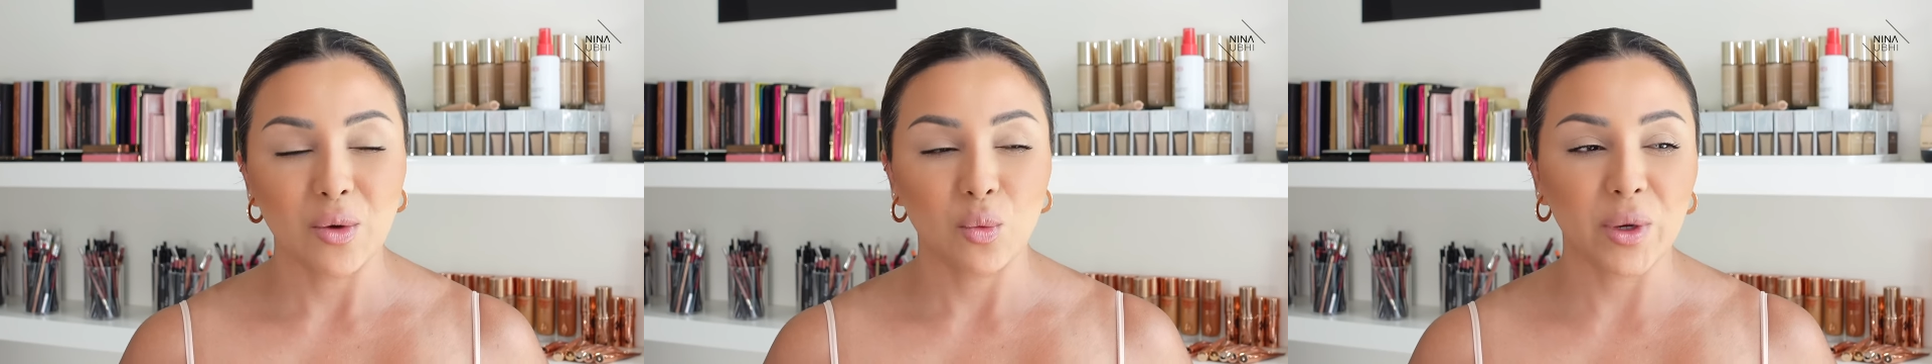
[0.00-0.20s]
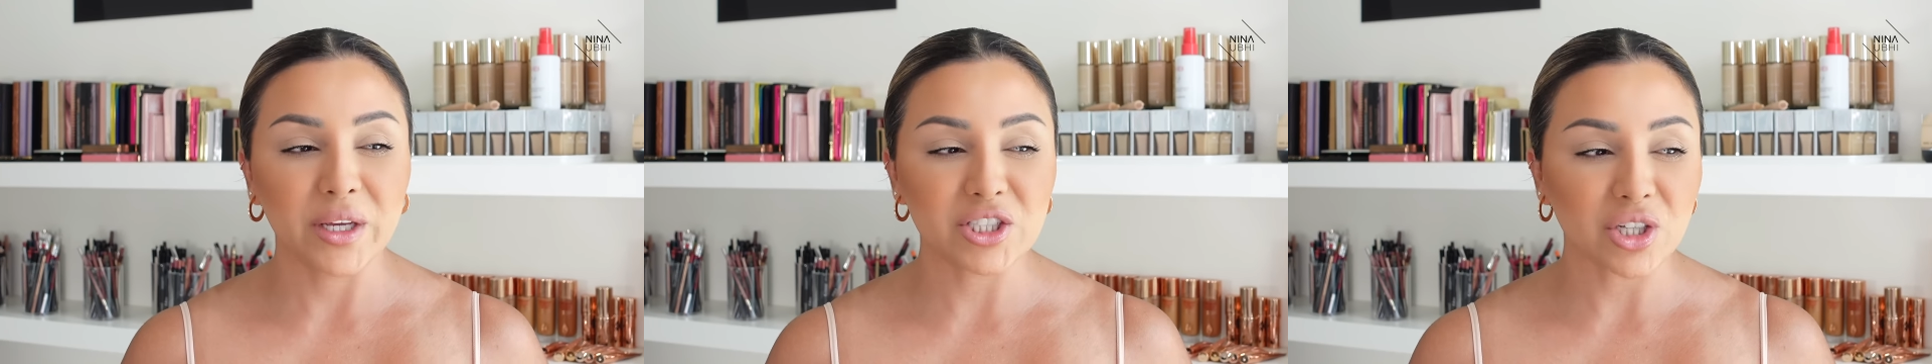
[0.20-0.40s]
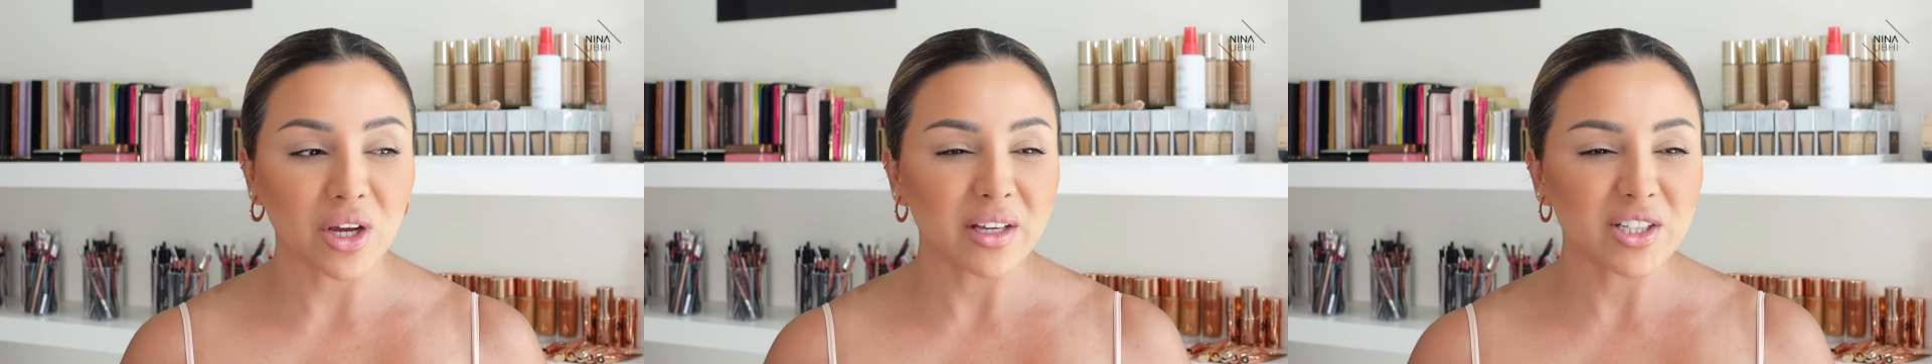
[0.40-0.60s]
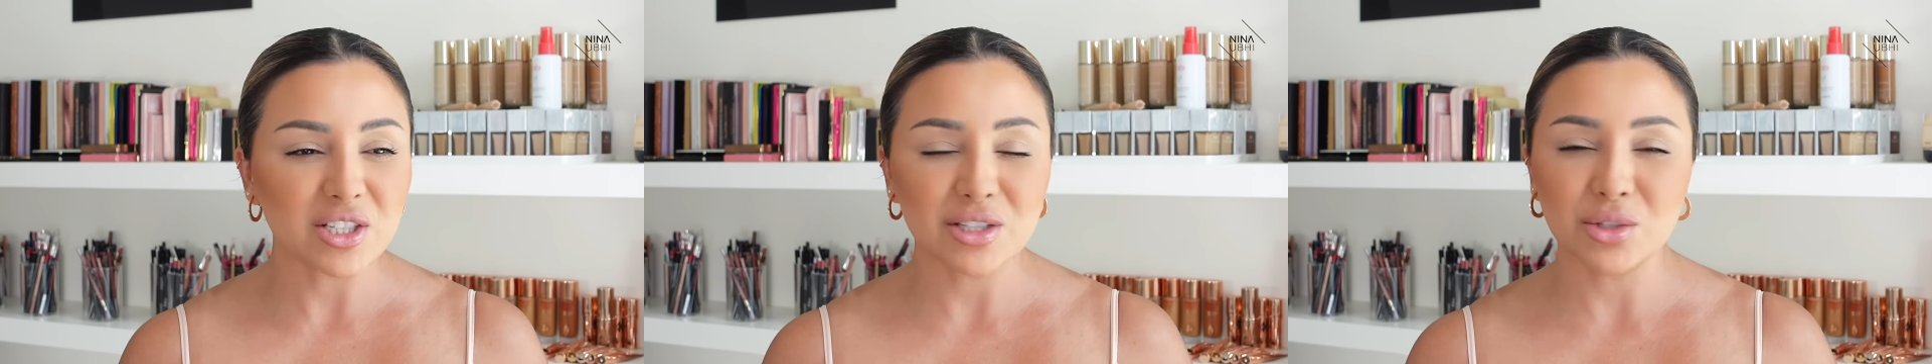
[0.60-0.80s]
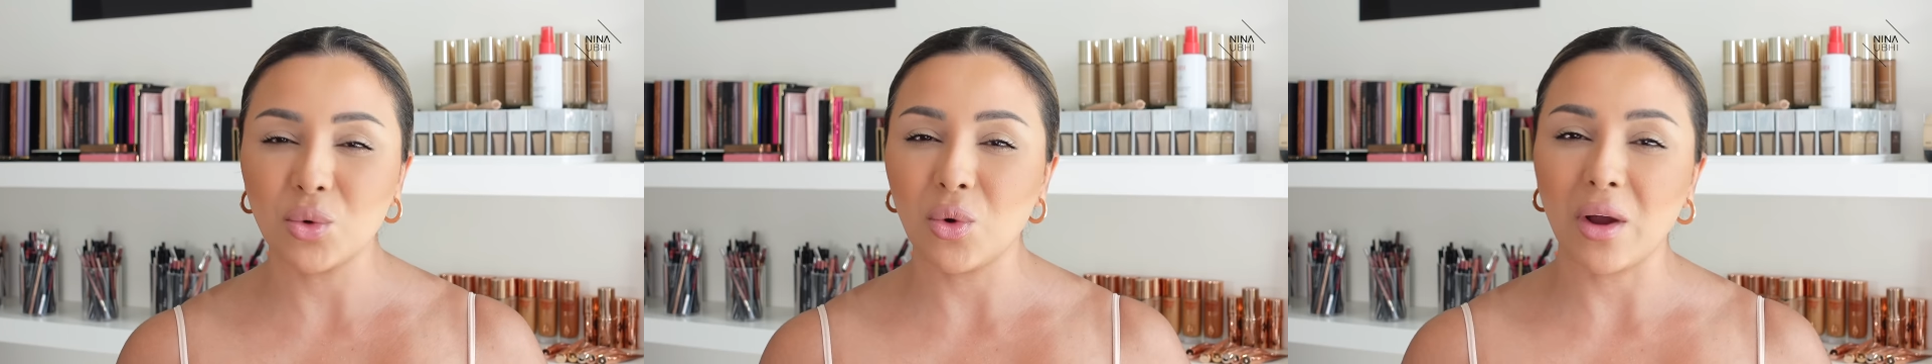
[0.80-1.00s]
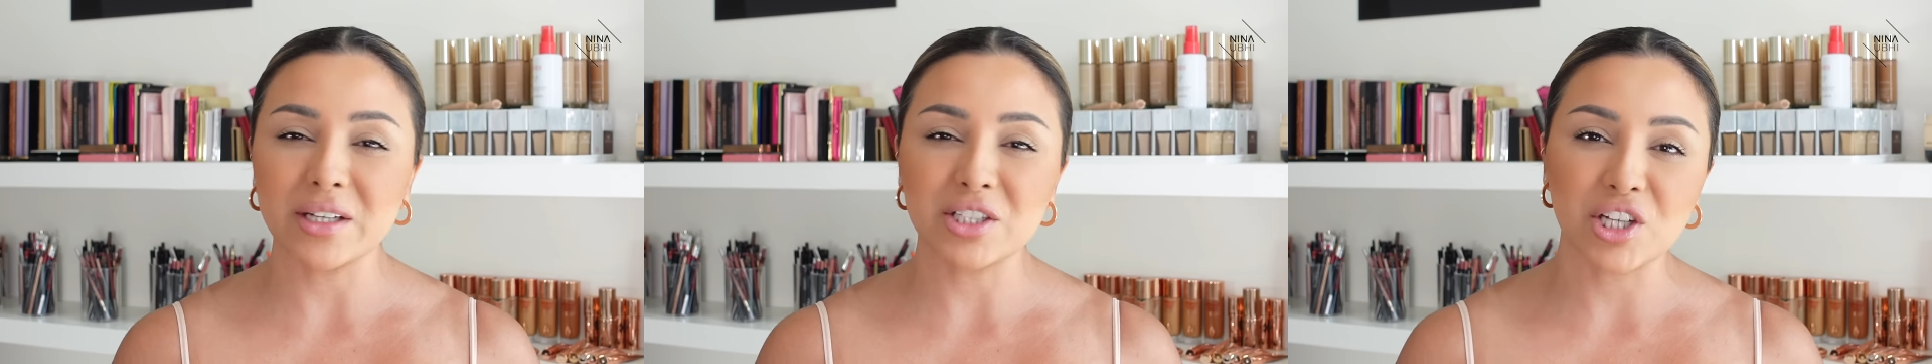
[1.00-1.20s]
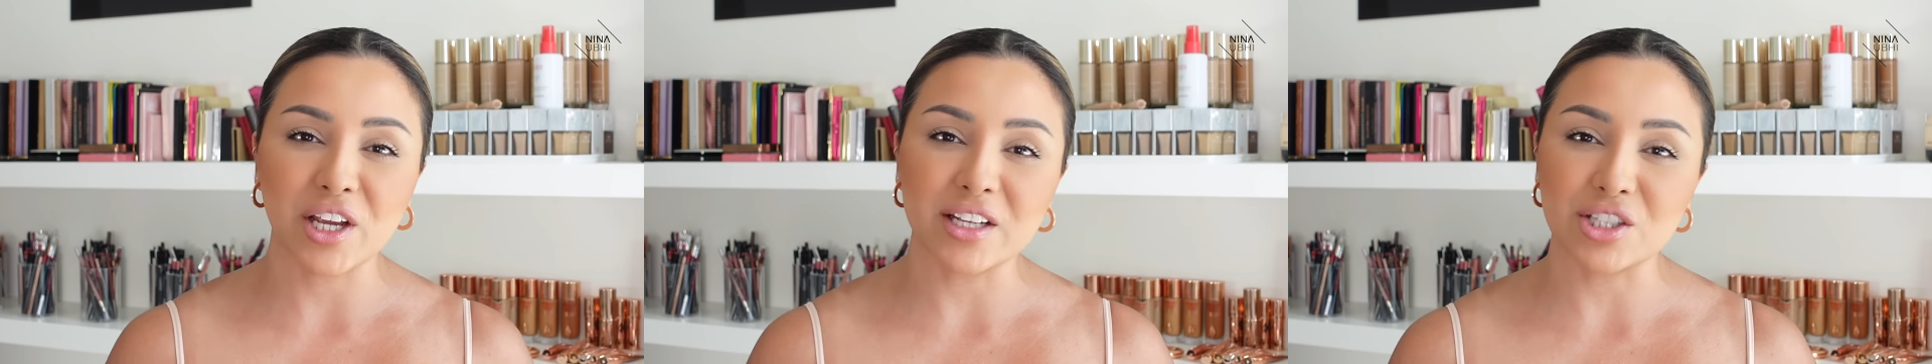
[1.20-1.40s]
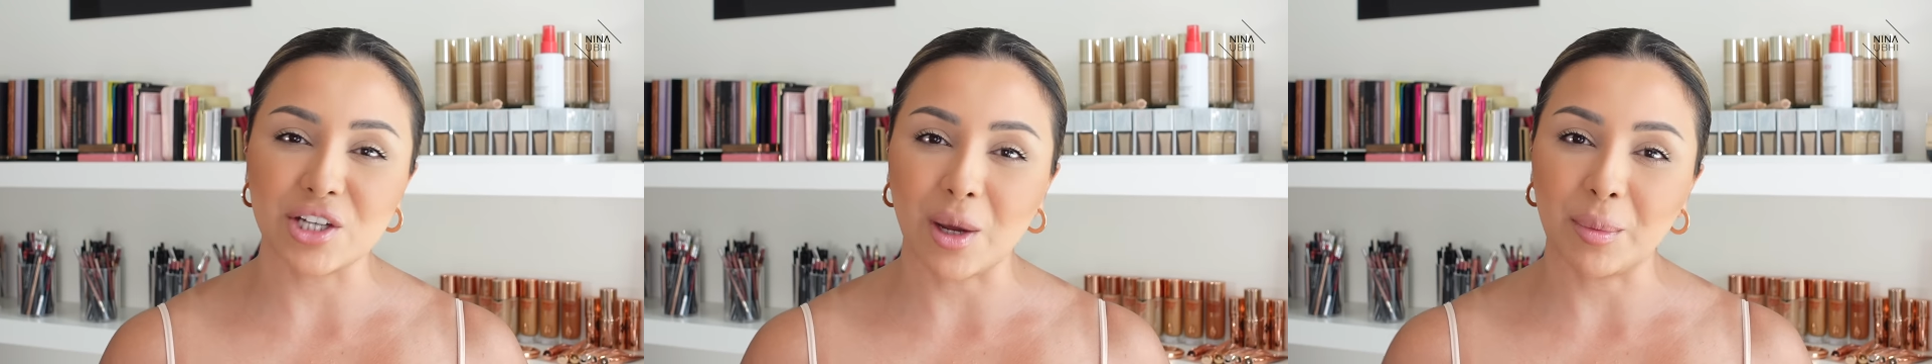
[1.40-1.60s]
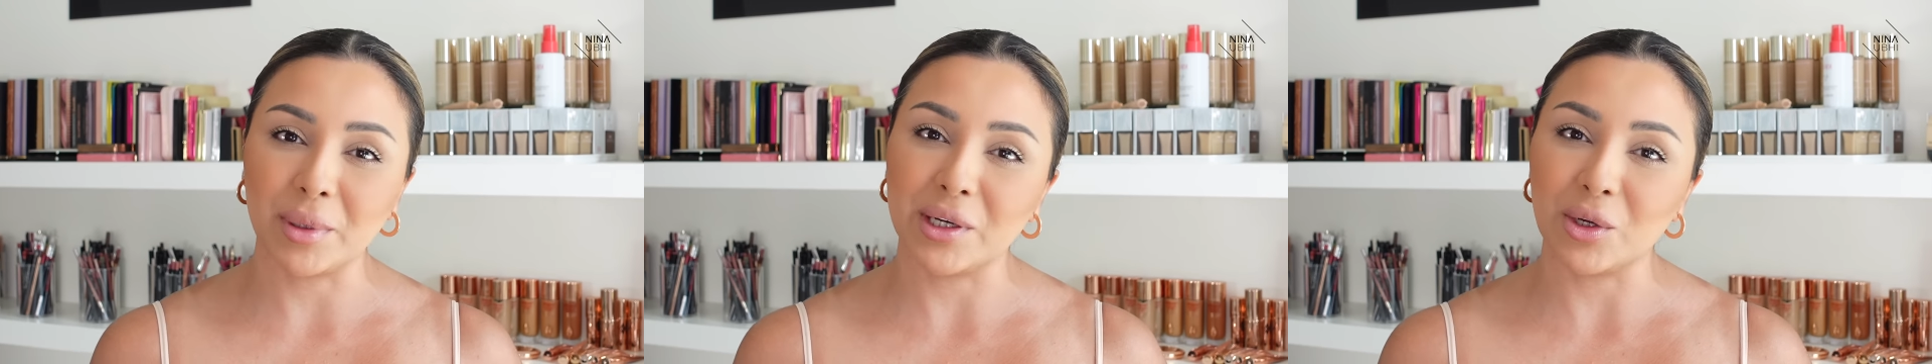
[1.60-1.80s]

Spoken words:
which I just thought I'd change it up a